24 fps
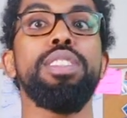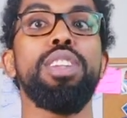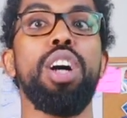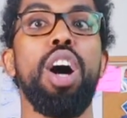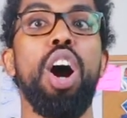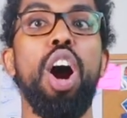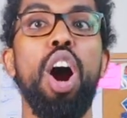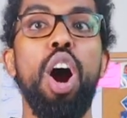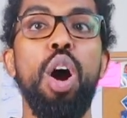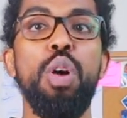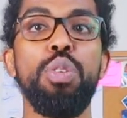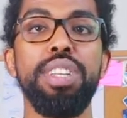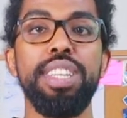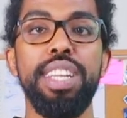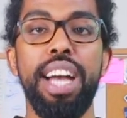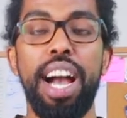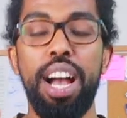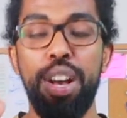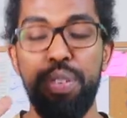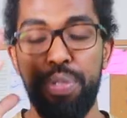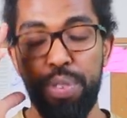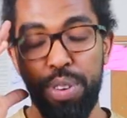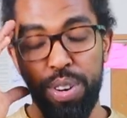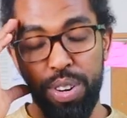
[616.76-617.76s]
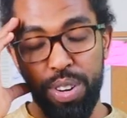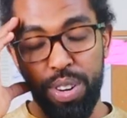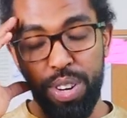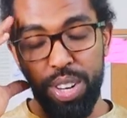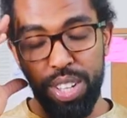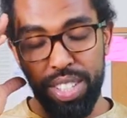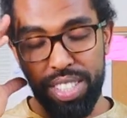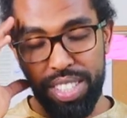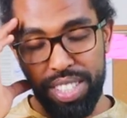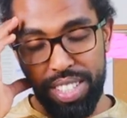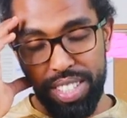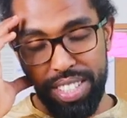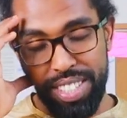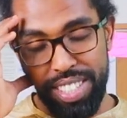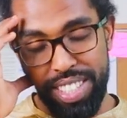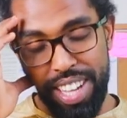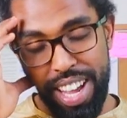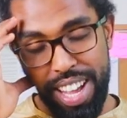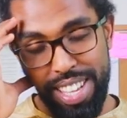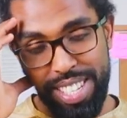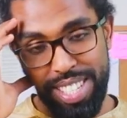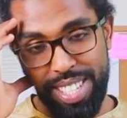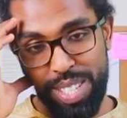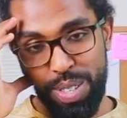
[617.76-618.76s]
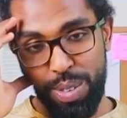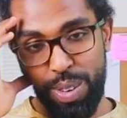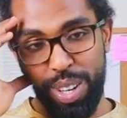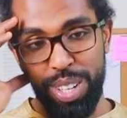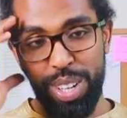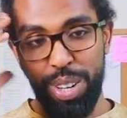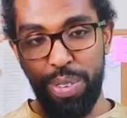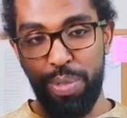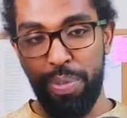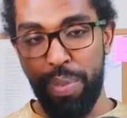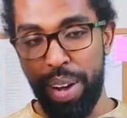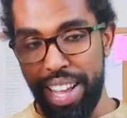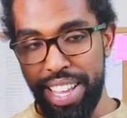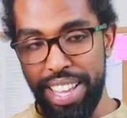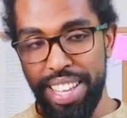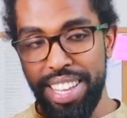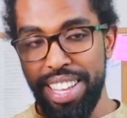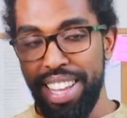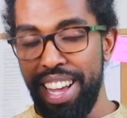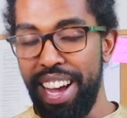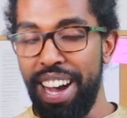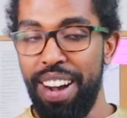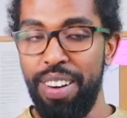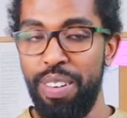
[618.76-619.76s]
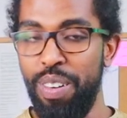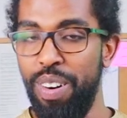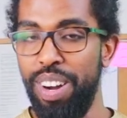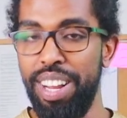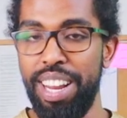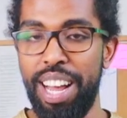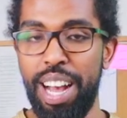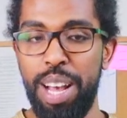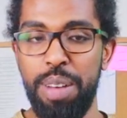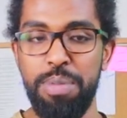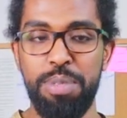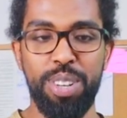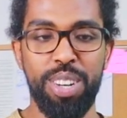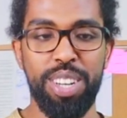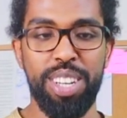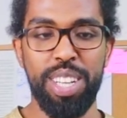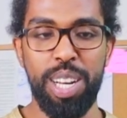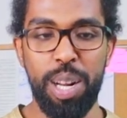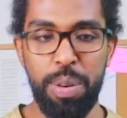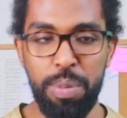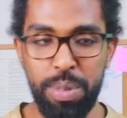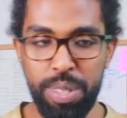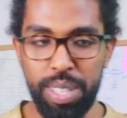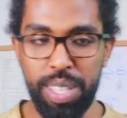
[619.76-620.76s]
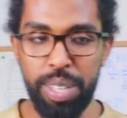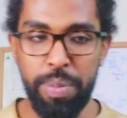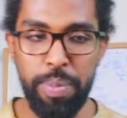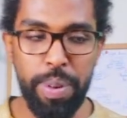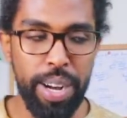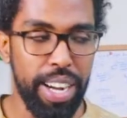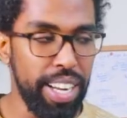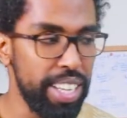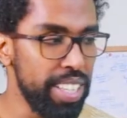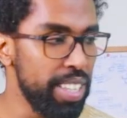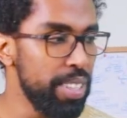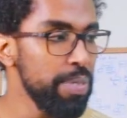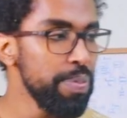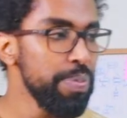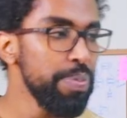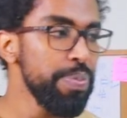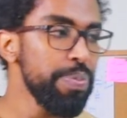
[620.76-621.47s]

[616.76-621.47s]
how did I forget? Yes, one of my, when I'm talking about the body,